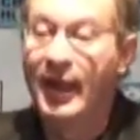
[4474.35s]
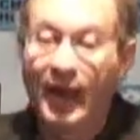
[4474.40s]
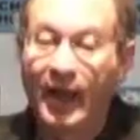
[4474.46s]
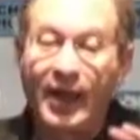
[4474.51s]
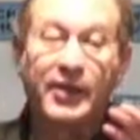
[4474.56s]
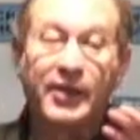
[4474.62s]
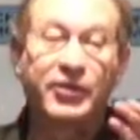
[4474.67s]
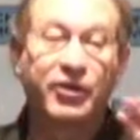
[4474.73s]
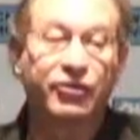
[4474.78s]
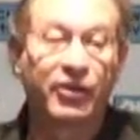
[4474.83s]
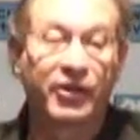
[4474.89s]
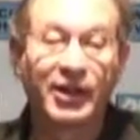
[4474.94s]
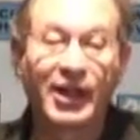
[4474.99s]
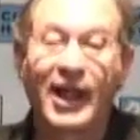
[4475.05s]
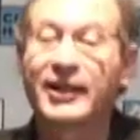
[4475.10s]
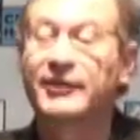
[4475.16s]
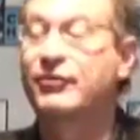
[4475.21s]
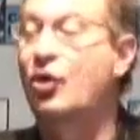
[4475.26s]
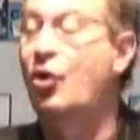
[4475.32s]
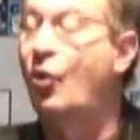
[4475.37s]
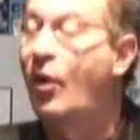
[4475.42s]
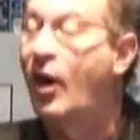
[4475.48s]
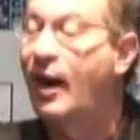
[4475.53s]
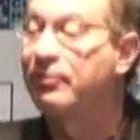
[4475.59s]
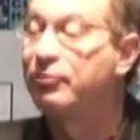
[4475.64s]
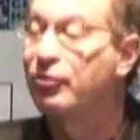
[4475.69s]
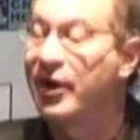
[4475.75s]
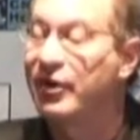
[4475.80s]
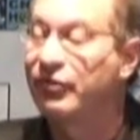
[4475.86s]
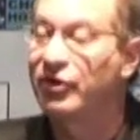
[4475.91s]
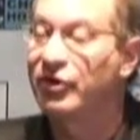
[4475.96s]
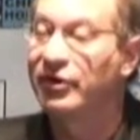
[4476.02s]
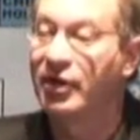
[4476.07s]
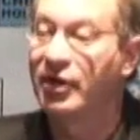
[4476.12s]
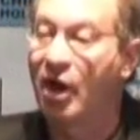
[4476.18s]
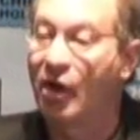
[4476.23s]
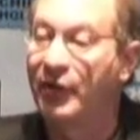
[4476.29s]
There's a lot of
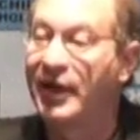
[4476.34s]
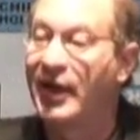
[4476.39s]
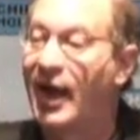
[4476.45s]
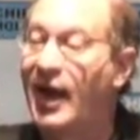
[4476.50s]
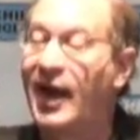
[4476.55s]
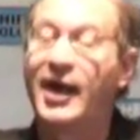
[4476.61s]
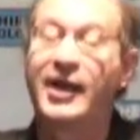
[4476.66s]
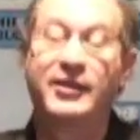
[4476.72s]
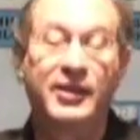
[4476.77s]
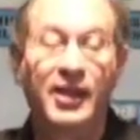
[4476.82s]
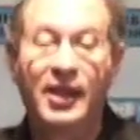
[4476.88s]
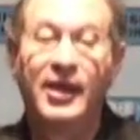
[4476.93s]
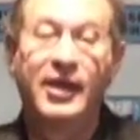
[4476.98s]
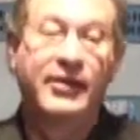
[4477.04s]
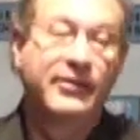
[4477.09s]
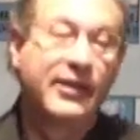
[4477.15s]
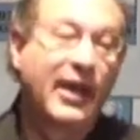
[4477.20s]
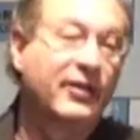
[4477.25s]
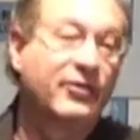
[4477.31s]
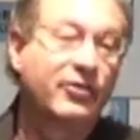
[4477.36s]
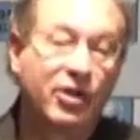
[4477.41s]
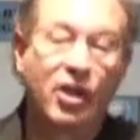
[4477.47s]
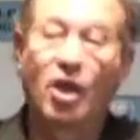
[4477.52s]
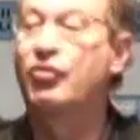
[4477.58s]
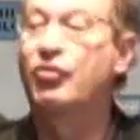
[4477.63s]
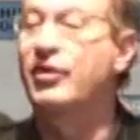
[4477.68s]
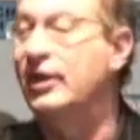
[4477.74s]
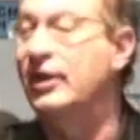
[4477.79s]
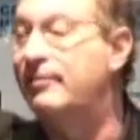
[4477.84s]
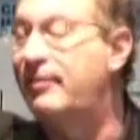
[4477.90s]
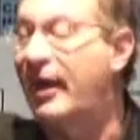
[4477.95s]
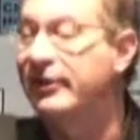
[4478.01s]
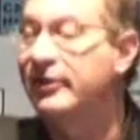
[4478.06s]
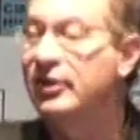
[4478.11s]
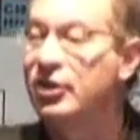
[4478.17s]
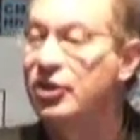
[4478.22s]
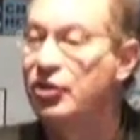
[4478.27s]
cooperation going on that you don't read
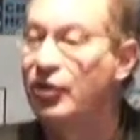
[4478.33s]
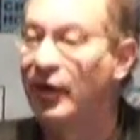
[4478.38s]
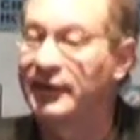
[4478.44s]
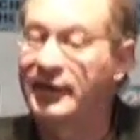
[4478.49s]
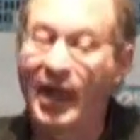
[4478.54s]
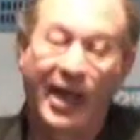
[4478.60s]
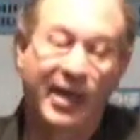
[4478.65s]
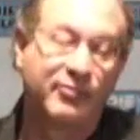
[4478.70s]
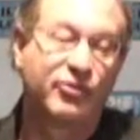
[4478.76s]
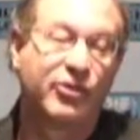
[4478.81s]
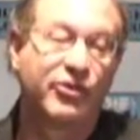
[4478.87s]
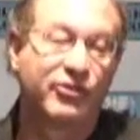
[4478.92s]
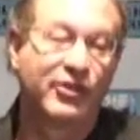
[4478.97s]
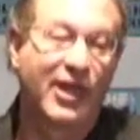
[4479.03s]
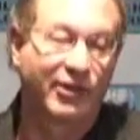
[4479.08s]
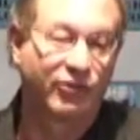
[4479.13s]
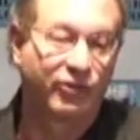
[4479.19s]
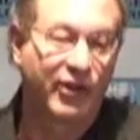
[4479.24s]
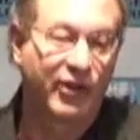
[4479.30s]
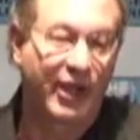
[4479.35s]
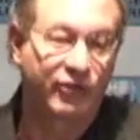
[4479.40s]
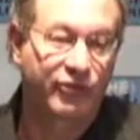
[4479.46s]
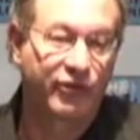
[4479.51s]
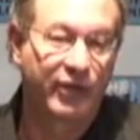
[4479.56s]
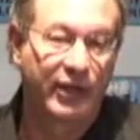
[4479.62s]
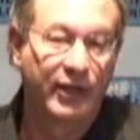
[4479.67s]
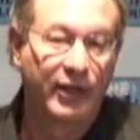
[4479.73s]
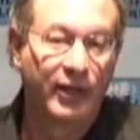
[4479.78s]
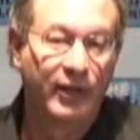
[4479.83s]
about in the New York Times. It's not sexy.